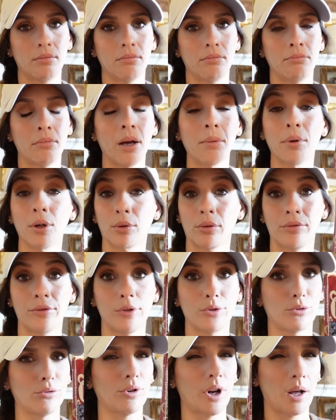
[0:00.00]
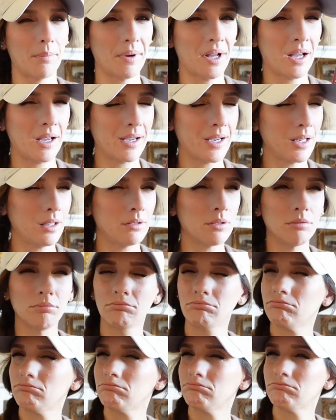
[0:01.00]
my book reviews are not behind,
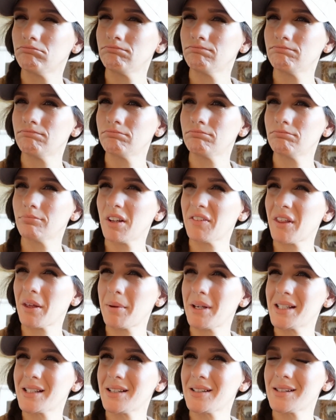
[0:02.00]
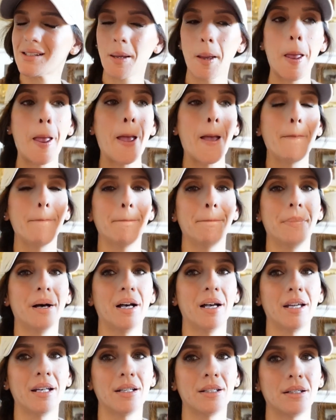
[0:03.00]
if that makes sense.
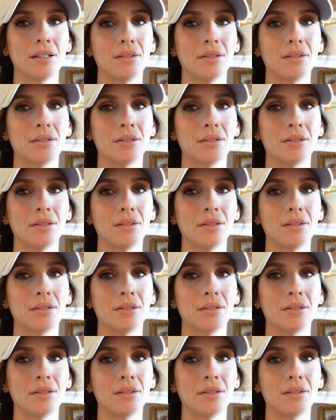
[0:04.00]
But